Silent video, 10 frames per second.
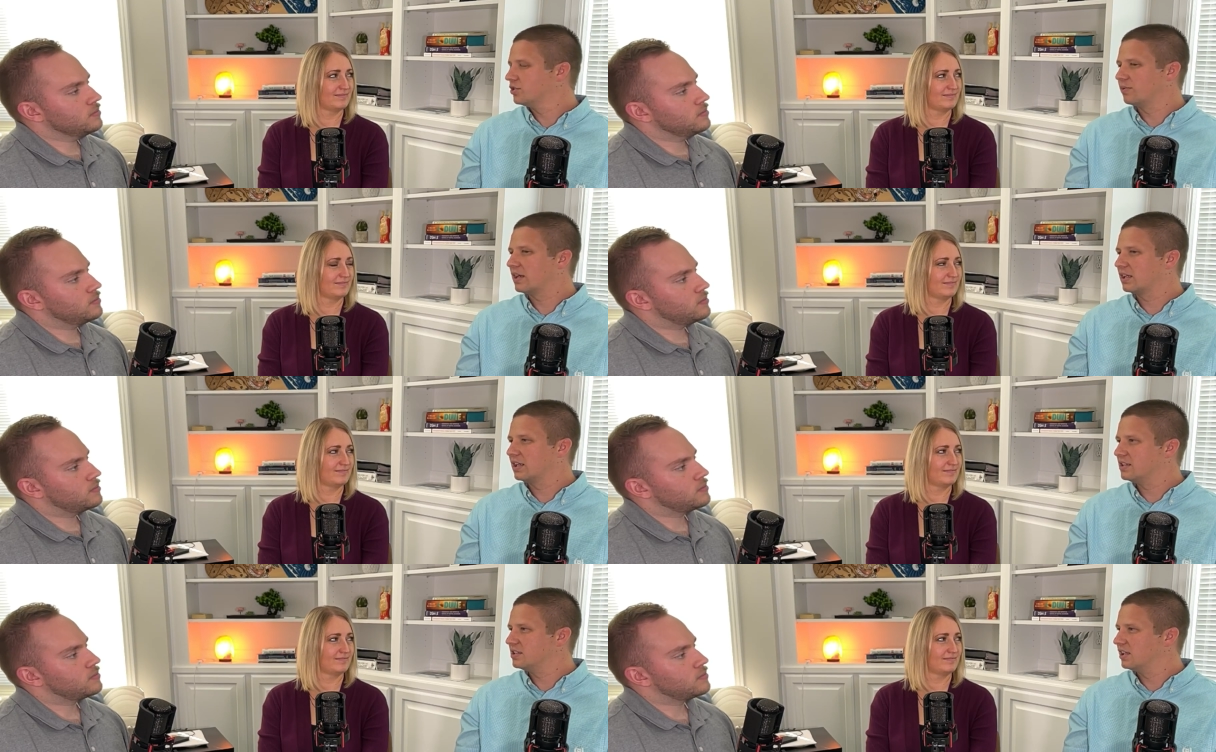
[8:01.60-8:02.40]

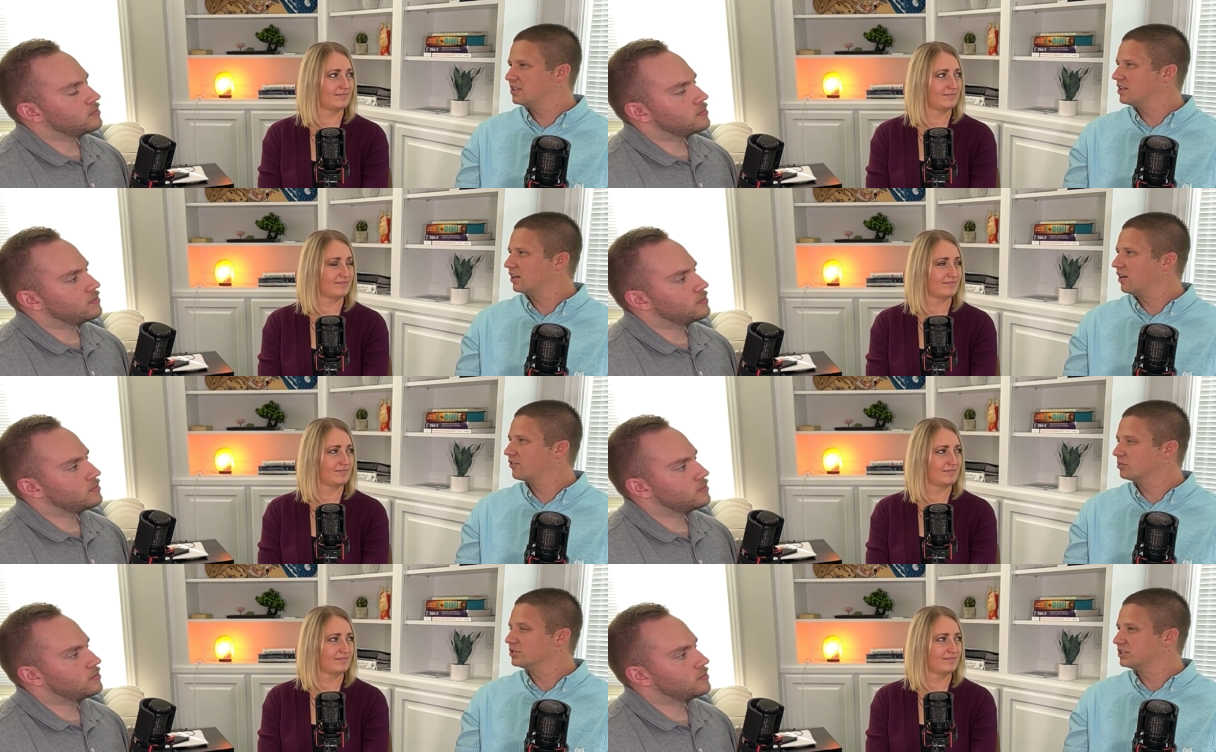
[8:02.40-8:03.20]
Speaker 1: recognizing that it's
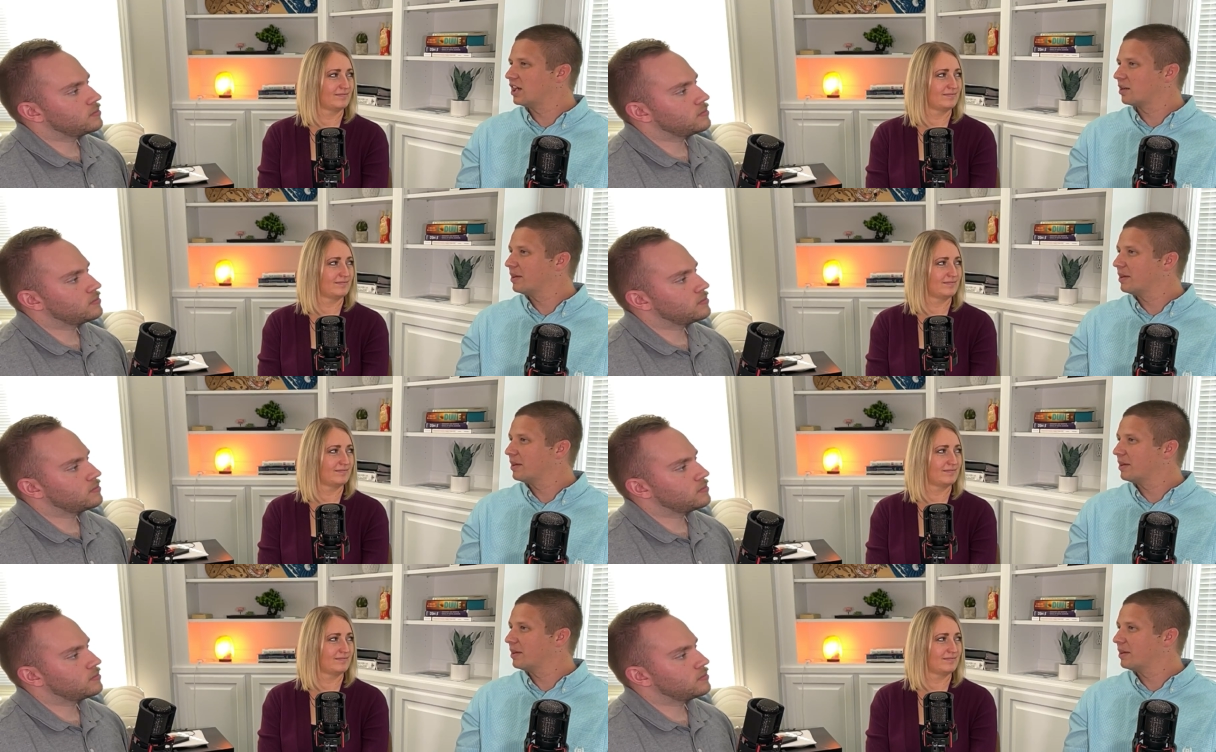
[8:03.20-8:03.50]
uncomfortable to talk